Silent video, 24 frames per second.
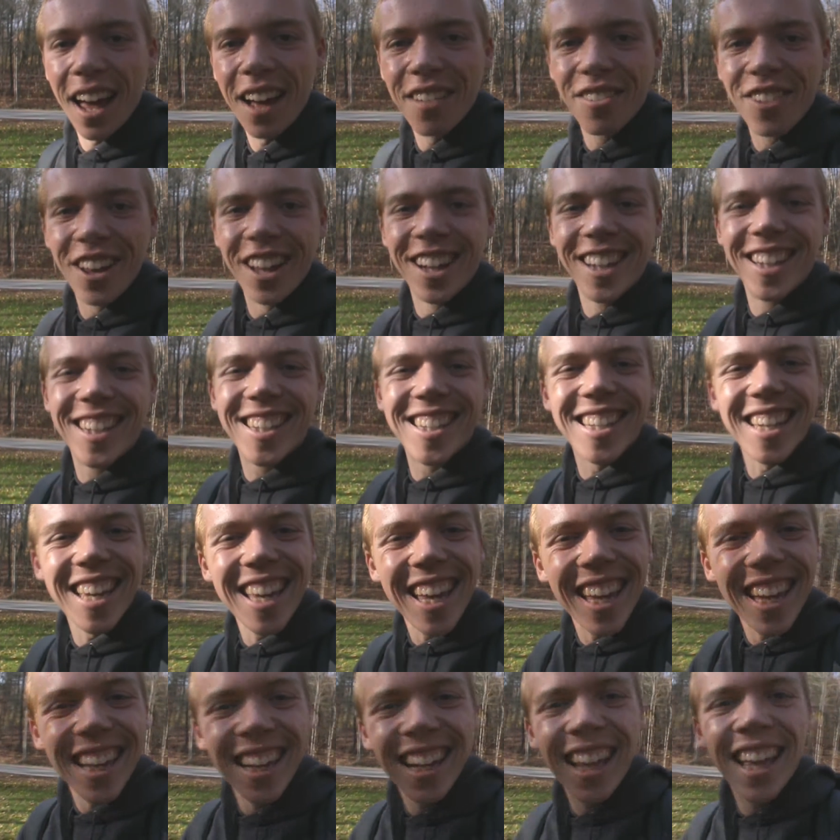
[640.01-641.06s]
Adventist
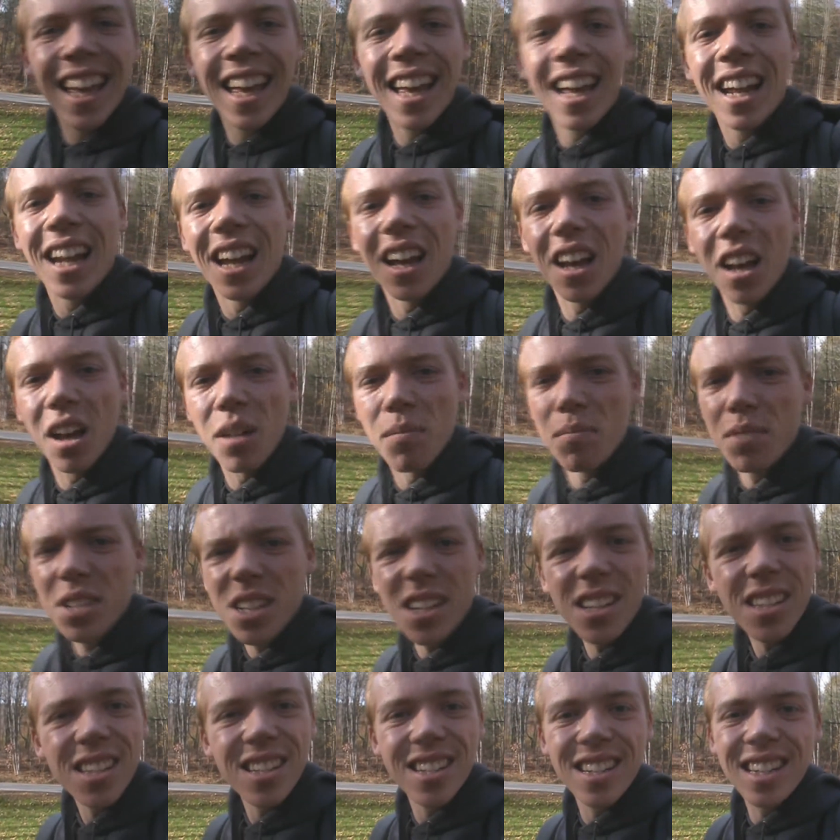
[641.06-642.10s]
singing. Um,
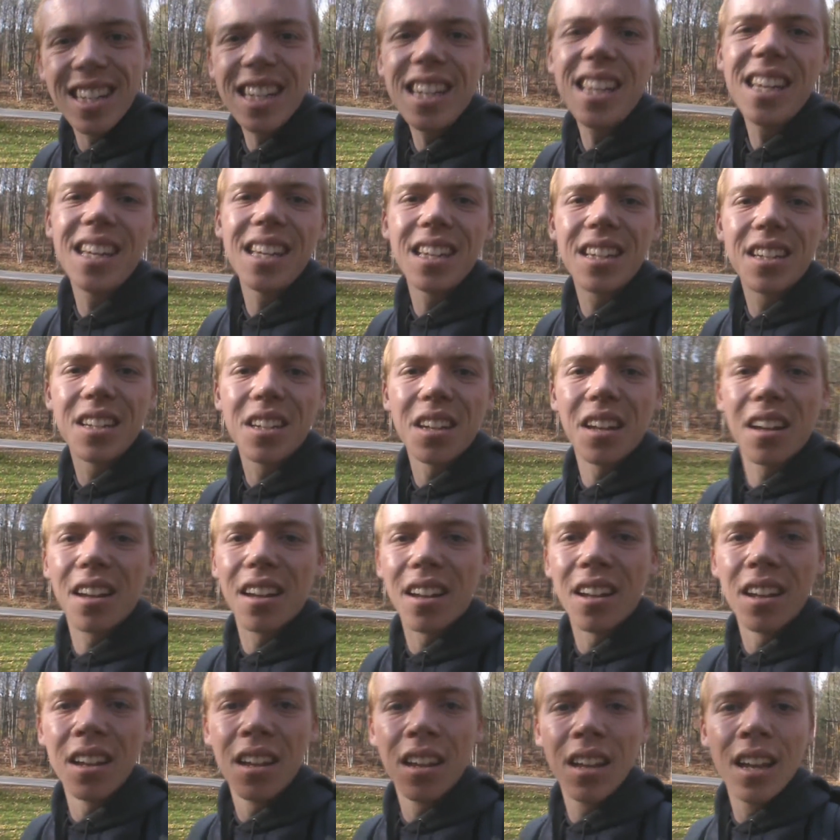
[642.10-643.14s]
just neat
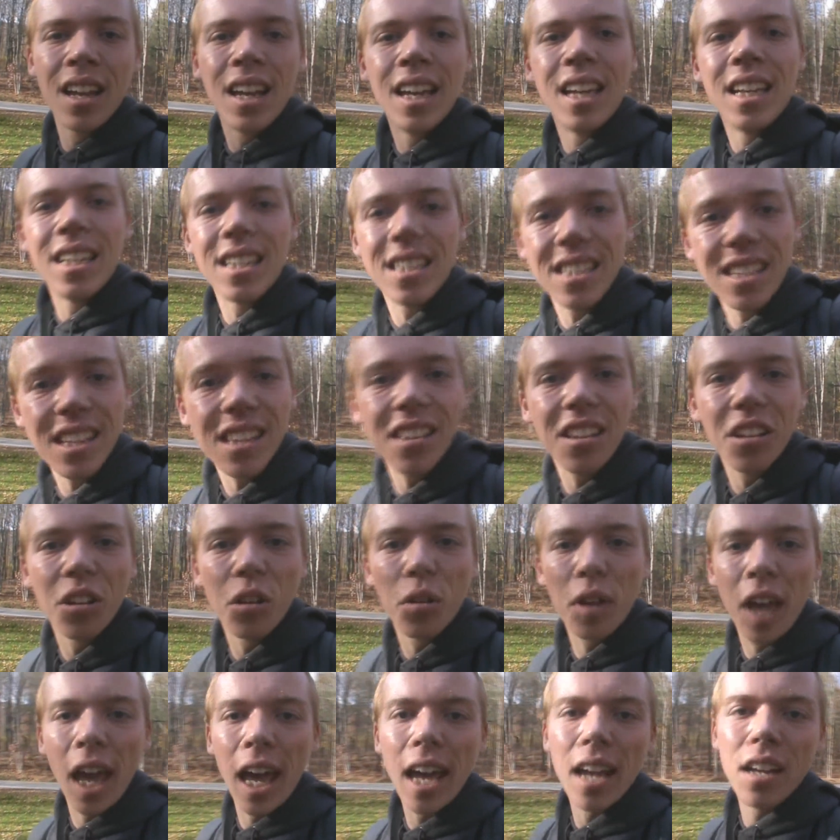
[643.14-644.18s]
to see the
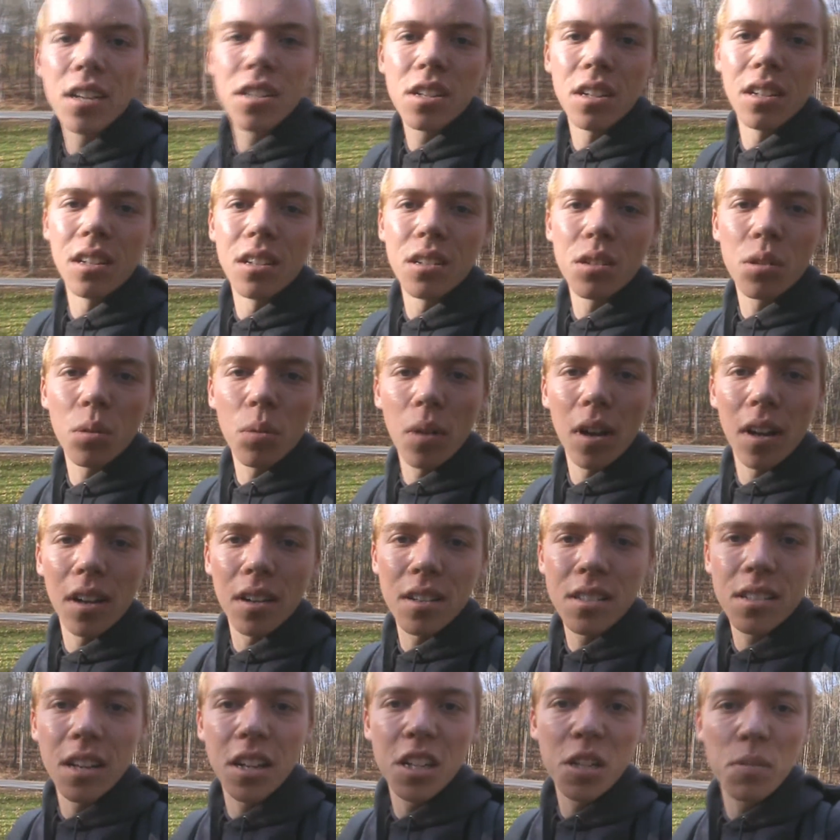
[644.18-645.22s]
locations where
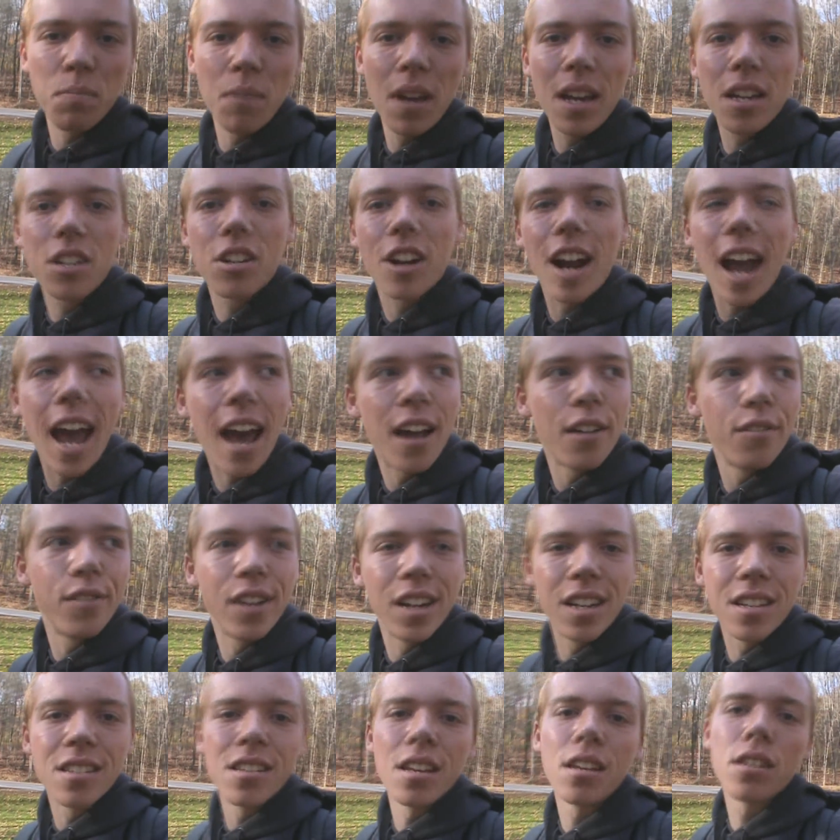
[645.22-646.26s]
such major
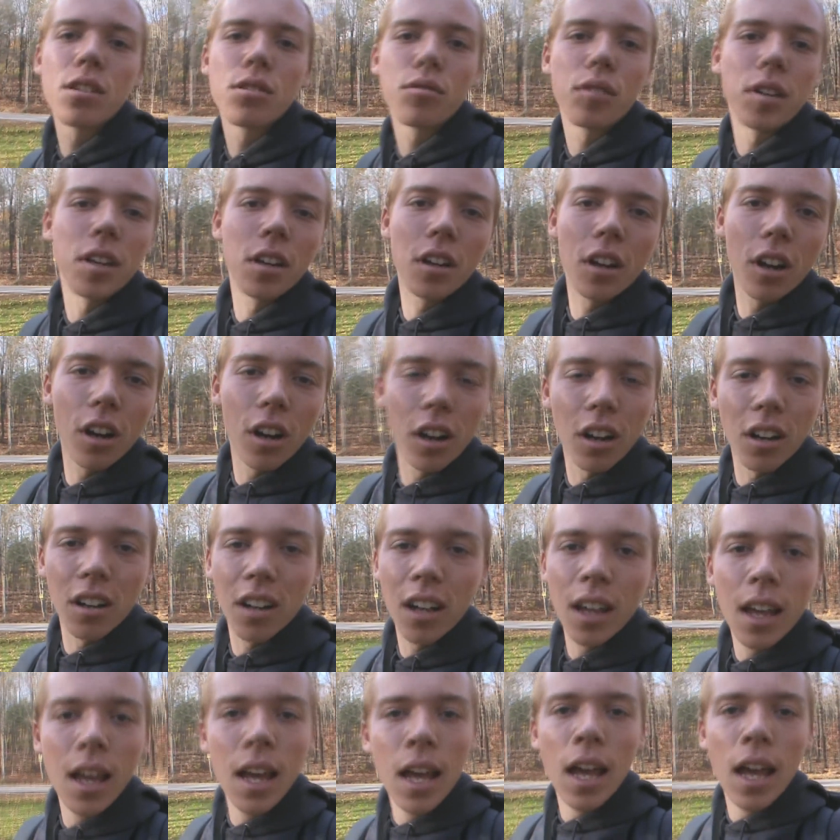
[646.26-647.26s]
Adventist history occurred.